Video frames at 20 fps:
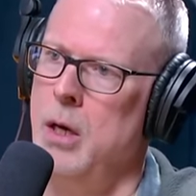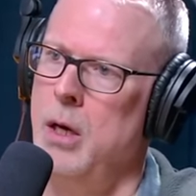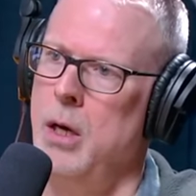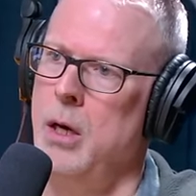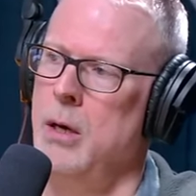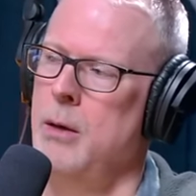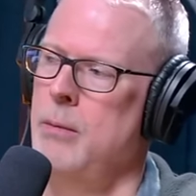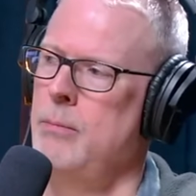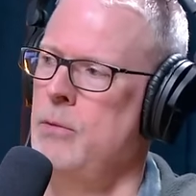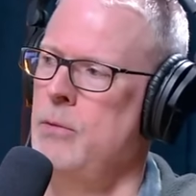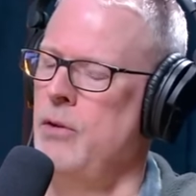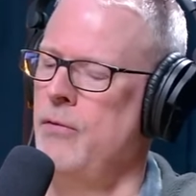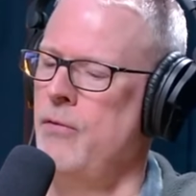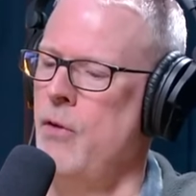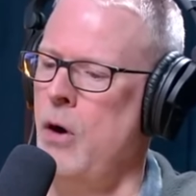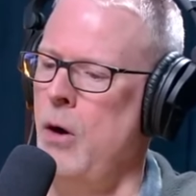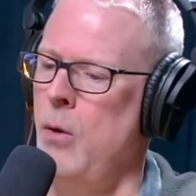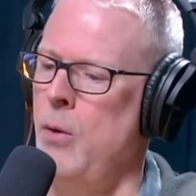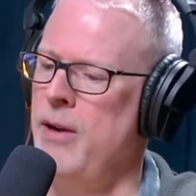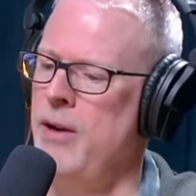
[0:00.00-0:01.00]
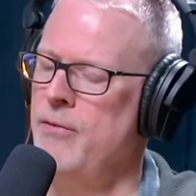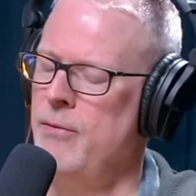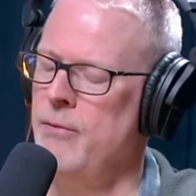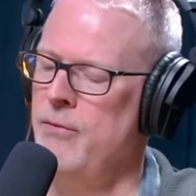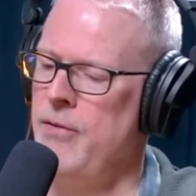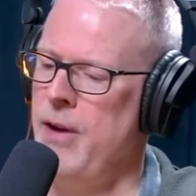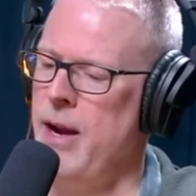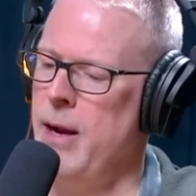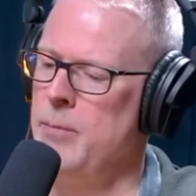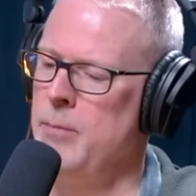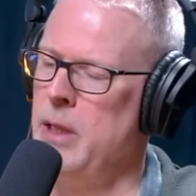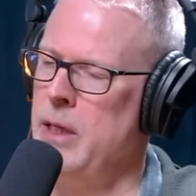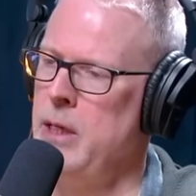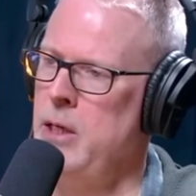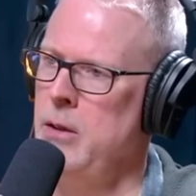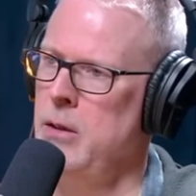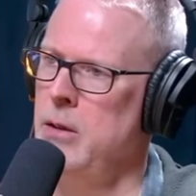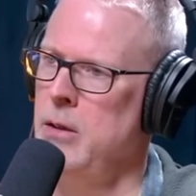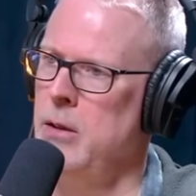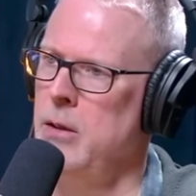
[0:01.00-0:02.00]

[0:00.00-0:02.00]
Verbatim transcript: You're far away from family.